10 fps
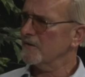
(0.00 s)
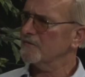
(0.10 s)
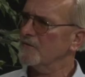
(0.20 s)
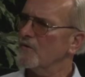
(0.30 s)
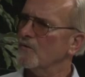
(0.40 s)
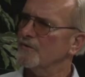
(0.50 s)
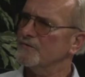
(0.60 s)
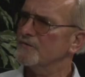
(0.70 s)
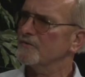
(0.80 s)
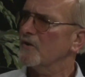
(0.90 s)
So, oh, this
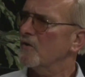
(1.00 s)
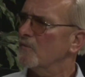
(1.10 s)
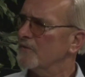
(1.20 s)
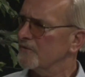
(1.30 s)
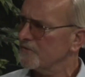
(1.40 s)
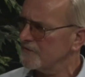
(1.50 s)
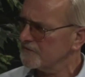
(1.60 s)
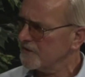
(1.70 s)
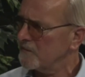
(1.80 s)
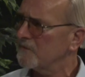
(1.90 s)
is all where the drugs are
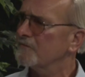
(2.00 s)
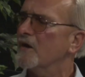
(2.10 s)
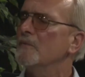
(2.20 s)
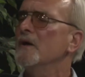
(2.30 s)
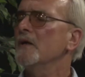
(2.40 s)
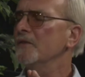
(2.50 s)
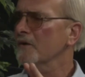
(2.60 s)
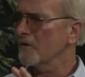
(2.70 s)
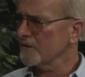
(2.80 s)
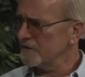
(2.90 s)
coming from, the
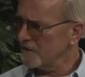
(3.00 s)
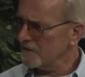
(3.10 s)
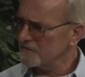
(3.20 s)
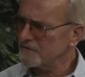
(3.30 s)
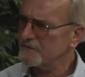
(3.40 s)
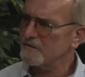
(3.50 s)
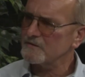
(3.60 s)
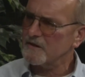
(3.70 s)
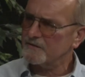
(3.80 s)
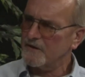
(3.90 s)
cartels and things
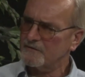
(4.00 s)
like that.